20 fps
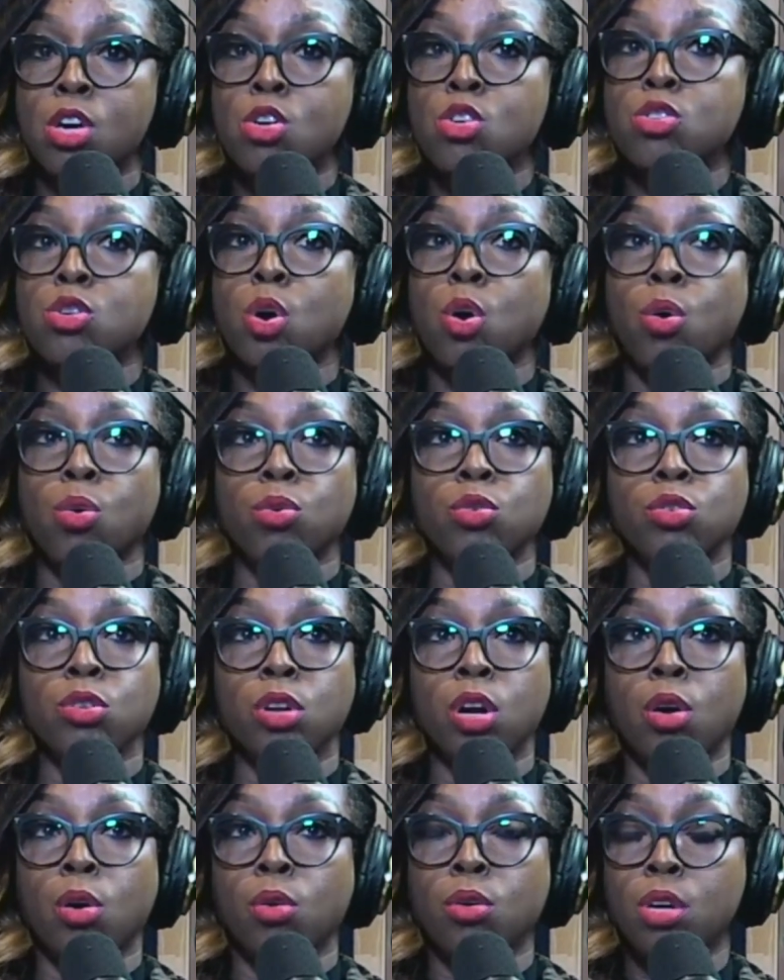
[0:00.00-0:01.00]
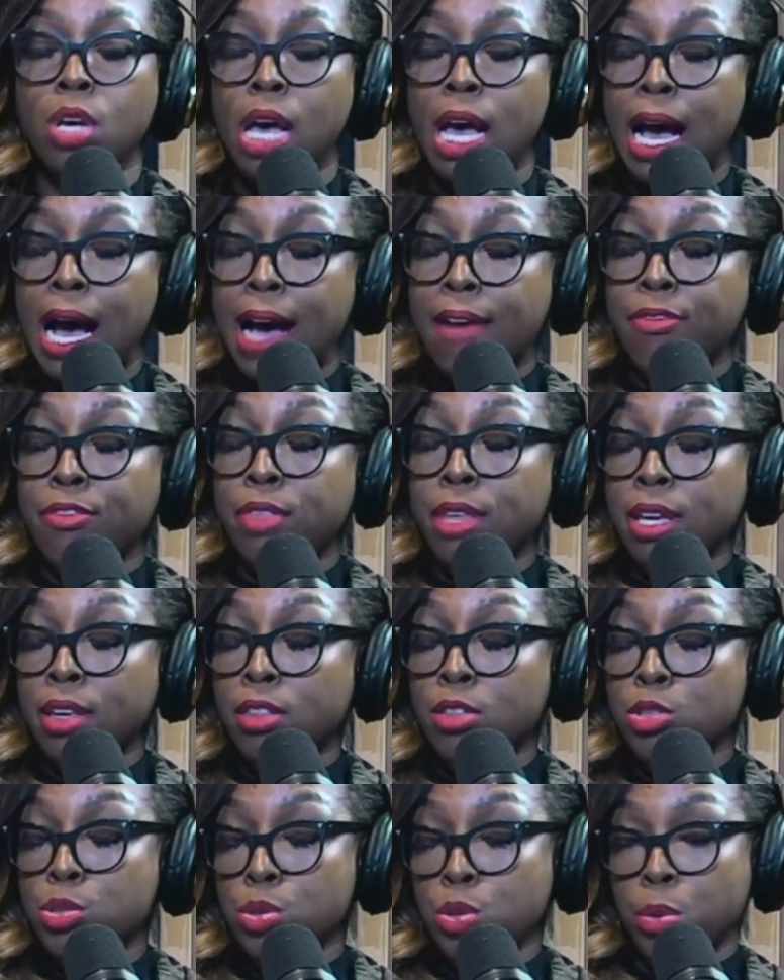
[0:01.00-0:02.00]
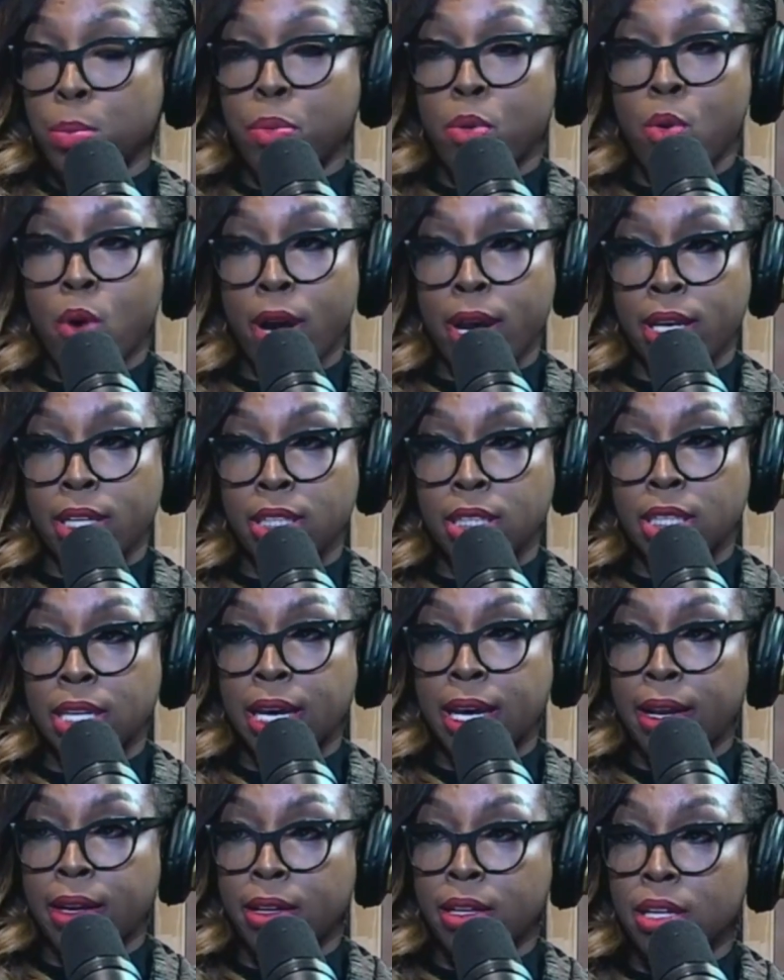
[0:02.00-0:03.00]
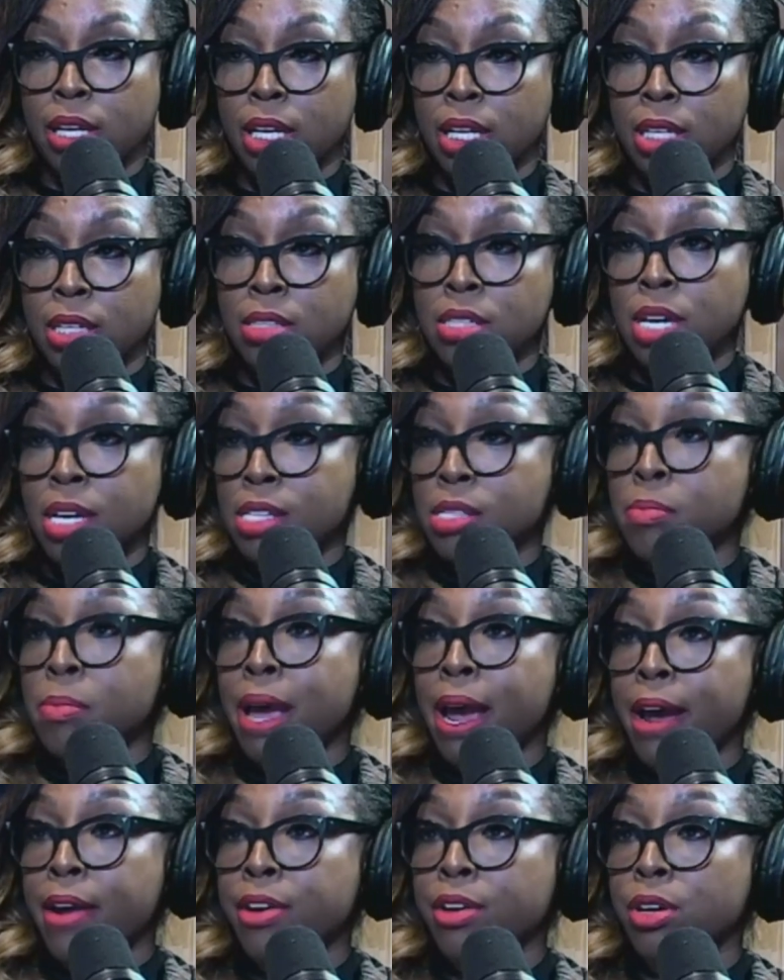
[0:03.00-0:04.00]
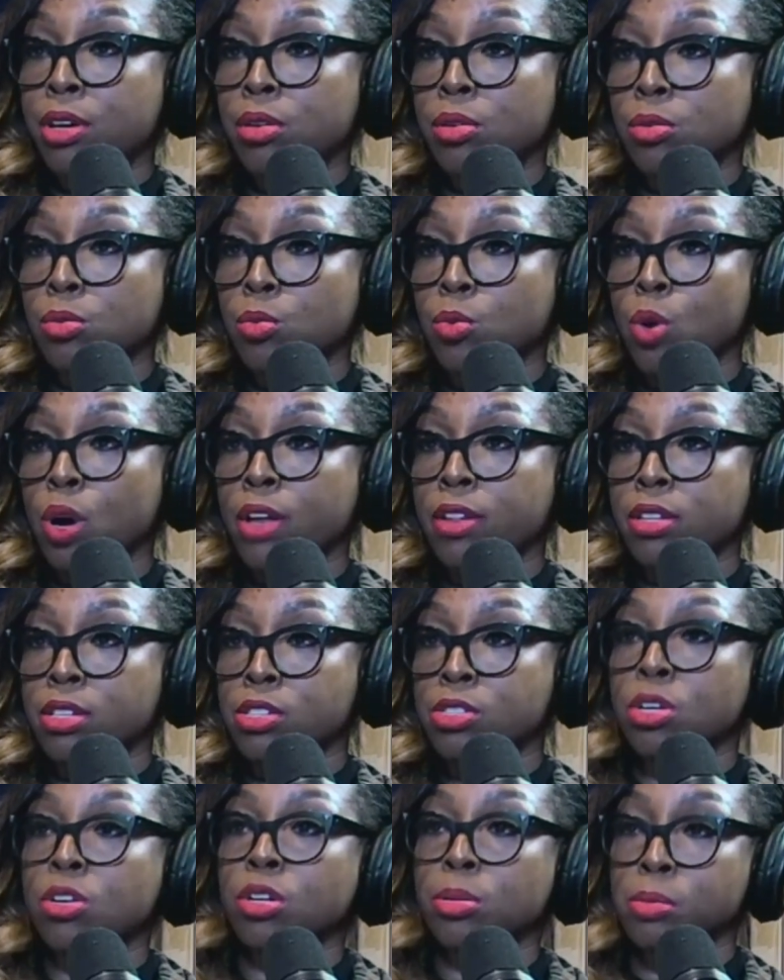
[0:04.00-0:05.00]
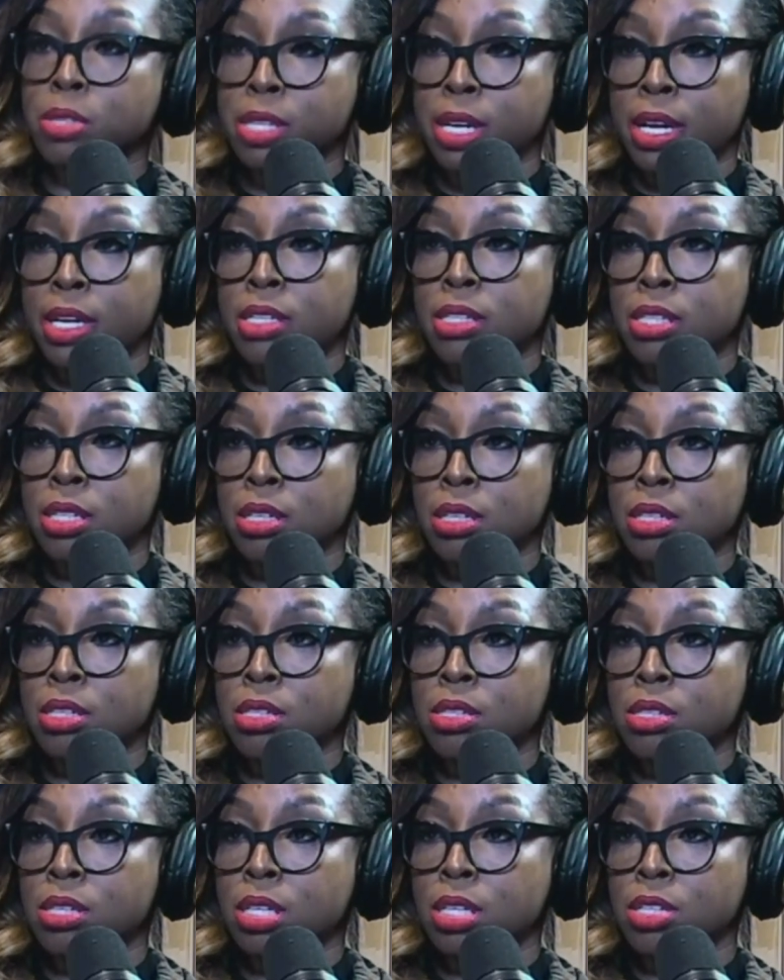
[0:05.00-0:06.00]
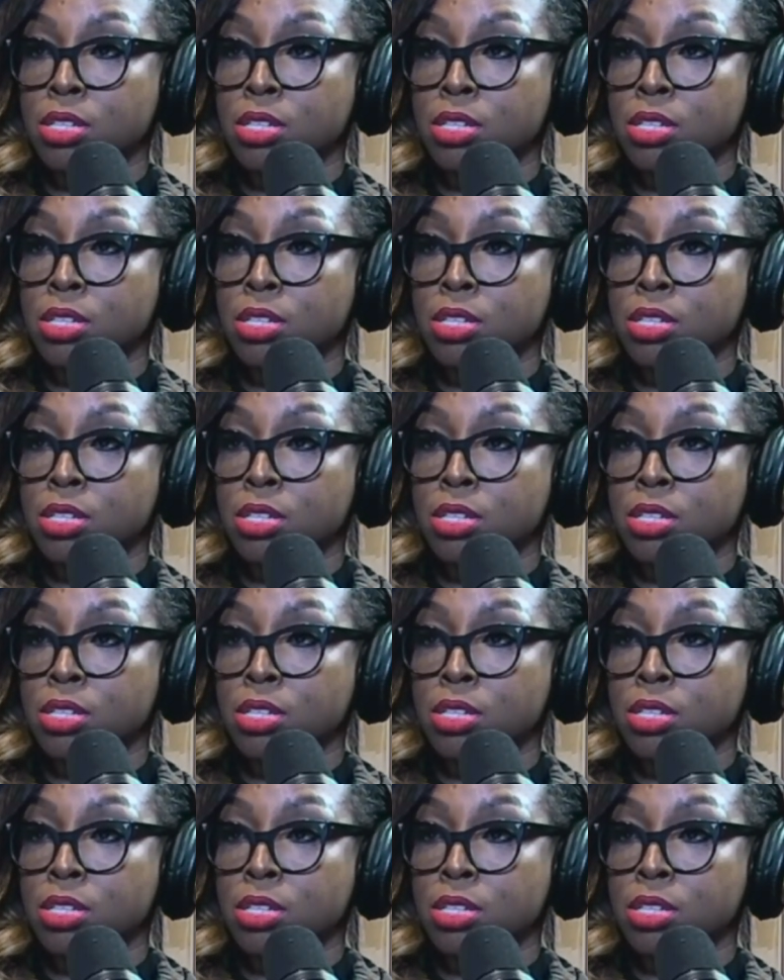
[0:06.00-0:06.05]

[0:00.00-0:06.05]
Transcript: So, you know, I think, to your point, that it does matter what the circumstance is in